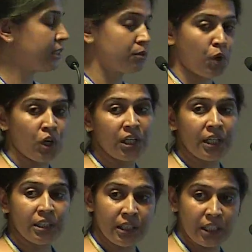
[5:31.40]

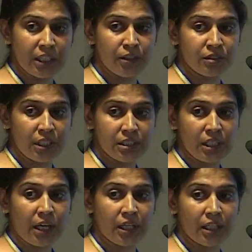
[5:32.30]
small-length negative sense
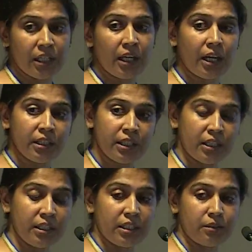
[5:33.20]
RNA, and
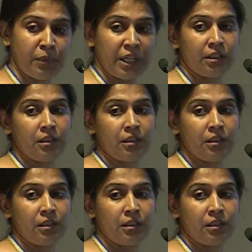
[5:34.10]
then it make